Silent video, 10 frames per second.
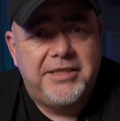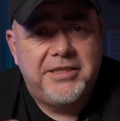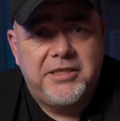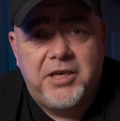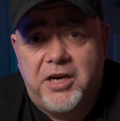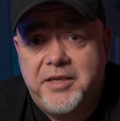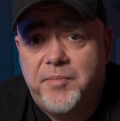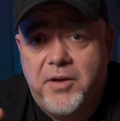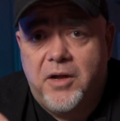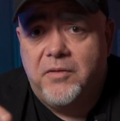a
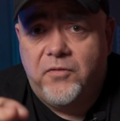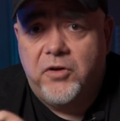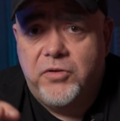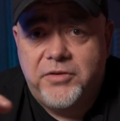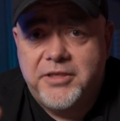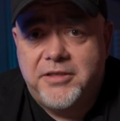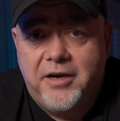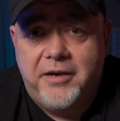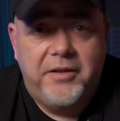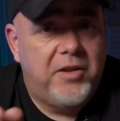starting block for you to
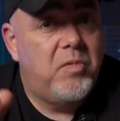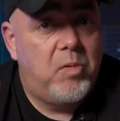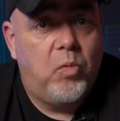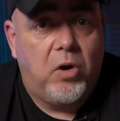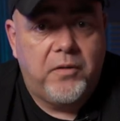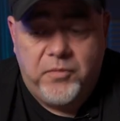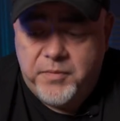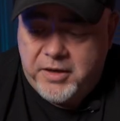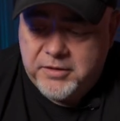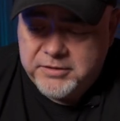start and then we work
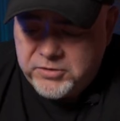from there.